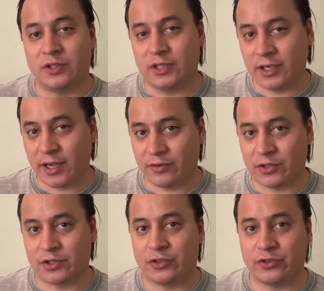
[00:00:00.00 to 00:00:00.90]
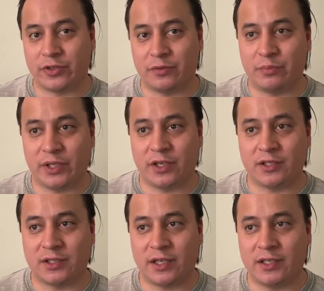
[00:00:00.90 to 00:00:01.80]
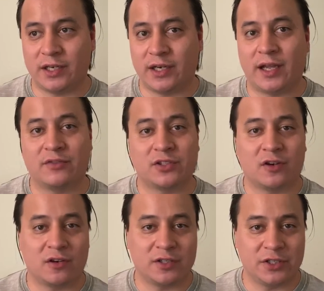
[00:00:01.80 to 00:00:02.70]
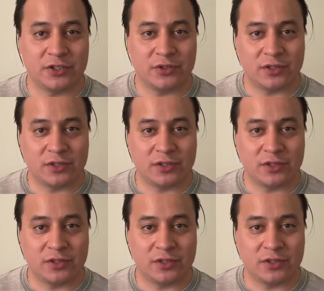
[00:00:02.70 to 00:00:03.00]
did have the surgery because they didn't have scar tissue